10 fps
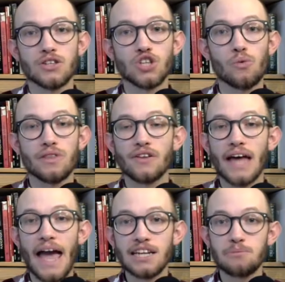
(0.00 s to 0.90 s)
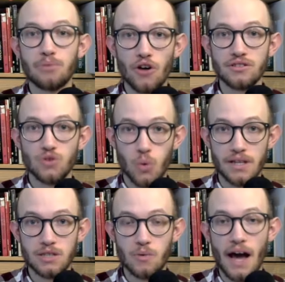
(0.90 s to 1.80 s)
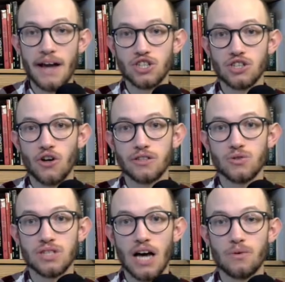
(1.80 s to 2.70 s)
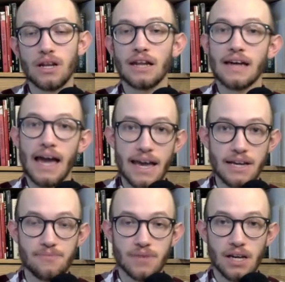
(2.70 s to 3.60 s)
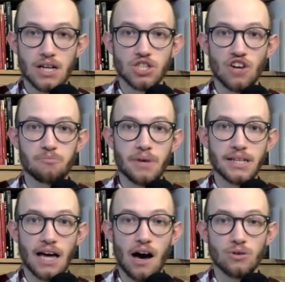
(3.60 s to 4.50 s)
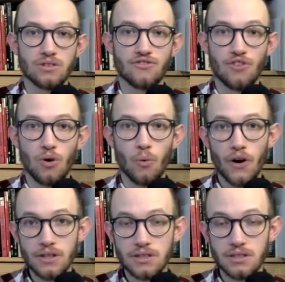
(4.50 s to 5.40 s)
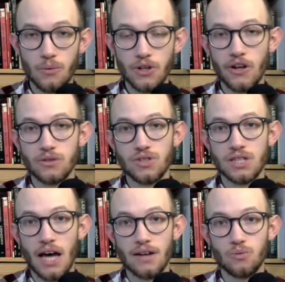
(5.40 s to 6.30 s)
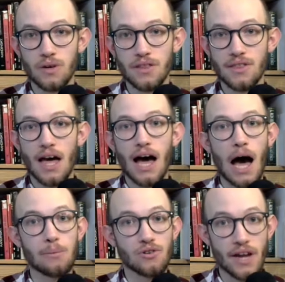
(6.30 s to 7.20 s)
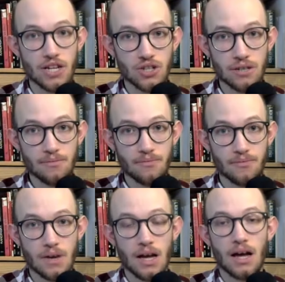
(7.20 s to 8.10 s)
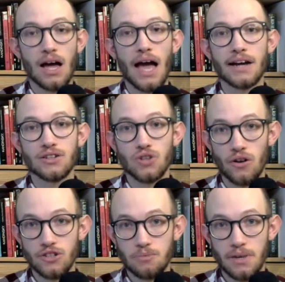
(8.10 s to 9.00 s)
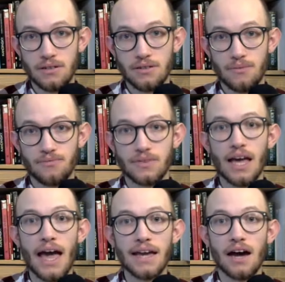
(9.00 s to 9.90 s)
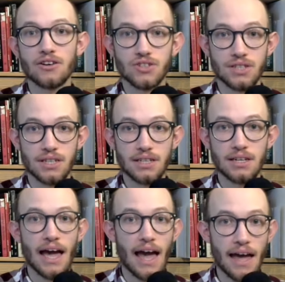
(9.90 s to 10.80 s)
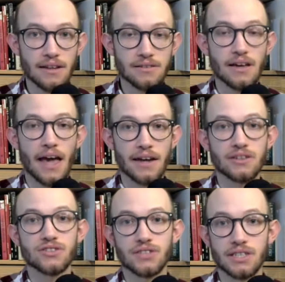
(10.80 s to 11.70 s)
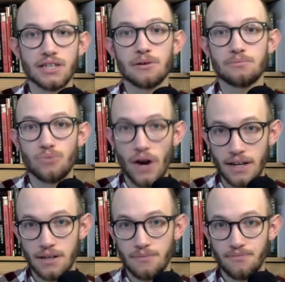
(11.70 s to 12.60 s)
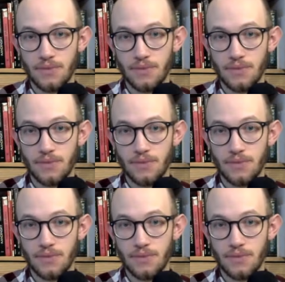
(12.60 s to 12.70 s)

So without any plot twist, we are actually going to start with the letter A. So I've picked out four words. We're going to start with aberration, acknowledgement, A R C and A R C break.